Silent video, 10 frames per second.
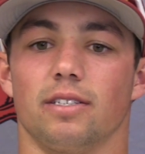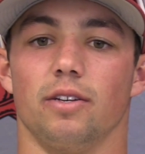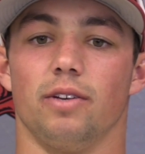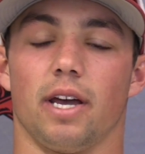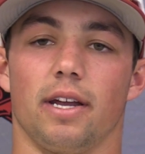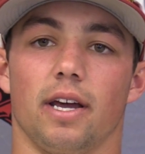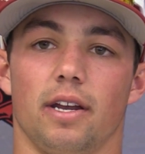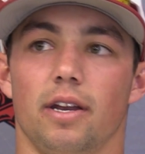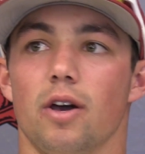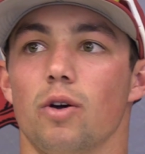So you kind of got
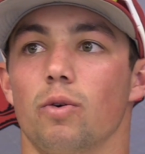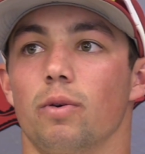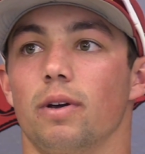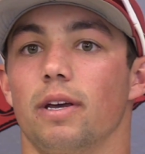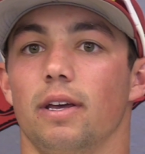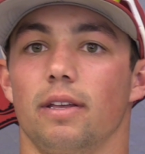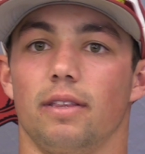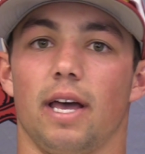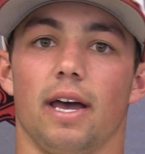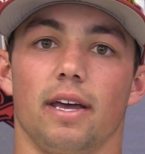to know
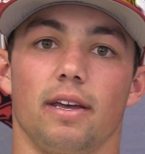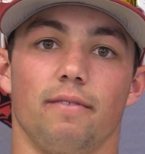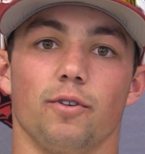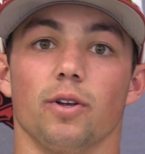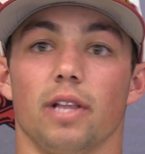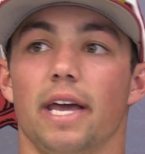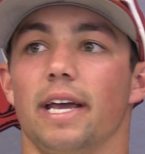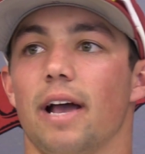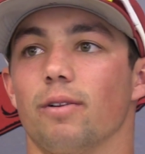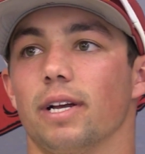that if you're
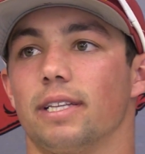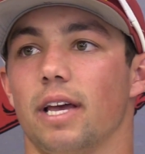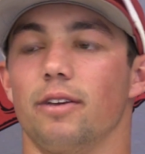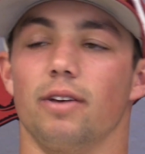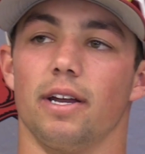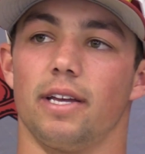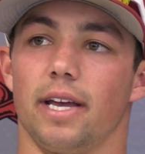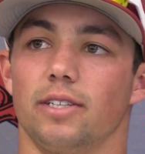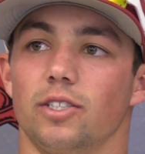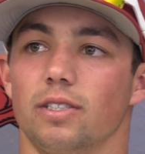laying out like that, you got to
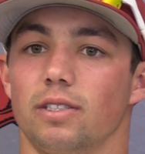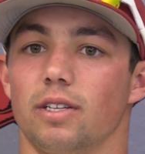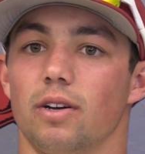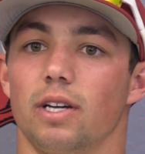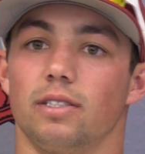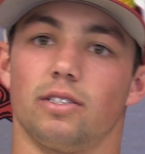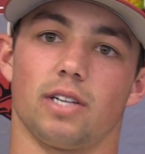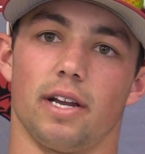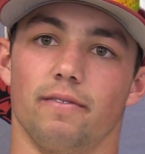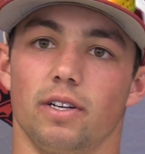catch it. So it's
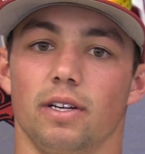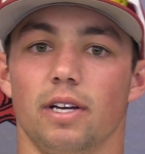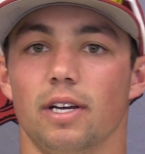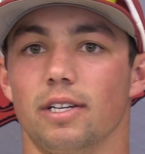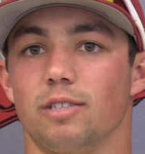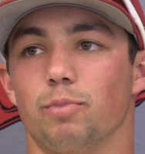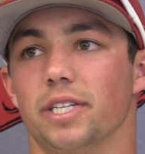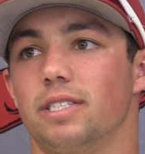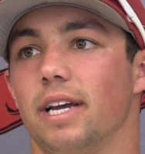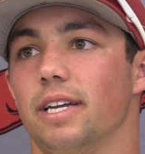kind of a
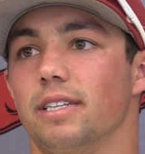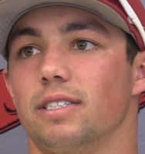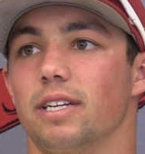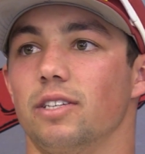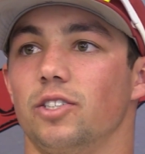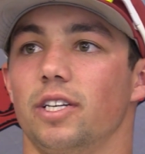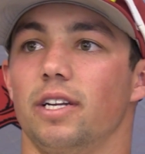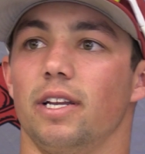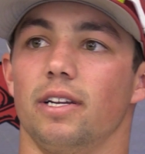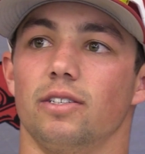split second
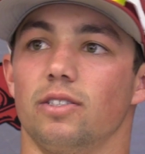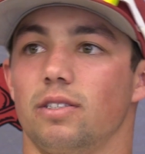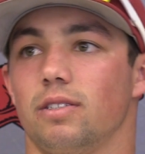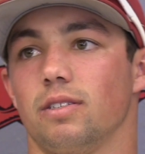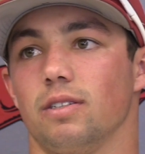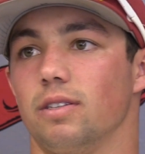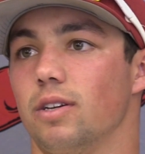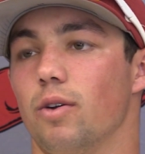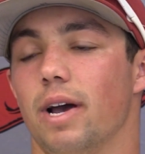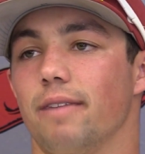decision and just
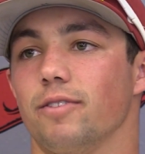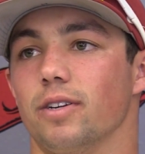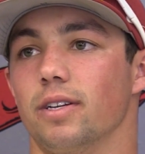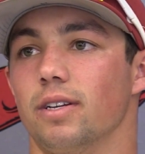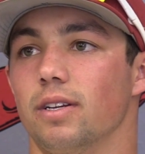go after it.